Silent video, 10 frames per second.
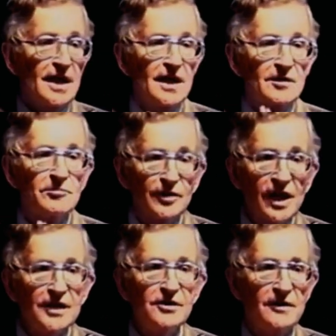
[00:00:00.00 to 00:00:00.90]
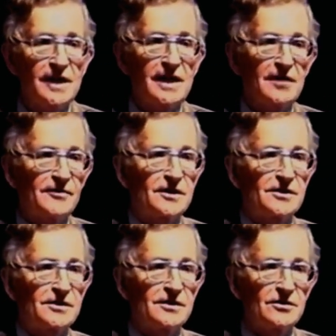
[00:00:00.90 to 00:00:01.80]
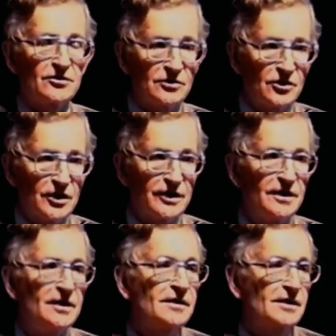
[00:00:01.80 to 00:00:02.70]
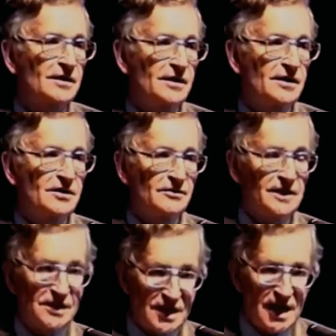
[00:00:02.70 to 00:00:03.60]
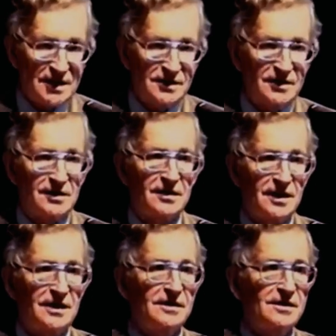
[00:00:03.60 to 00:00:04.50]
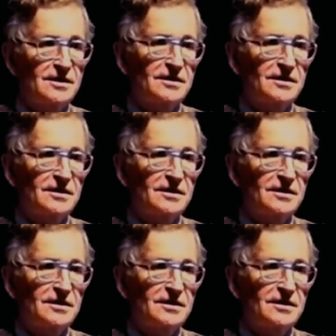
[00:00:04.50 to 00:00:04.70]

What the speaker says: our blundering efforts to do good turned into a disaster. That's